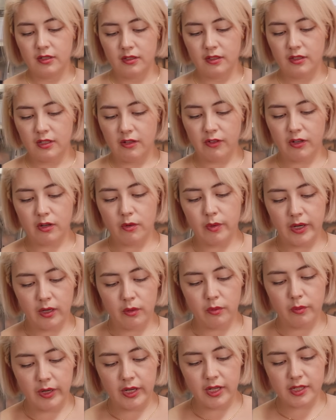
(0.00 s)
Give it a quick
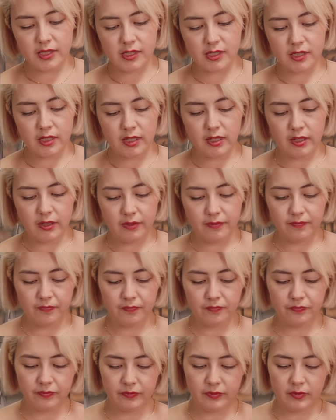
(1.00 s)
whisk.
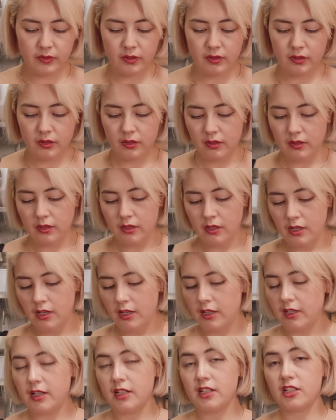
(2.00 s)

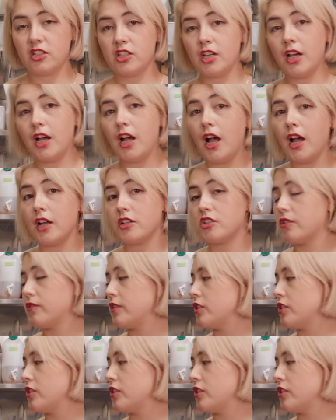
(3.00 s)
And add a touch of the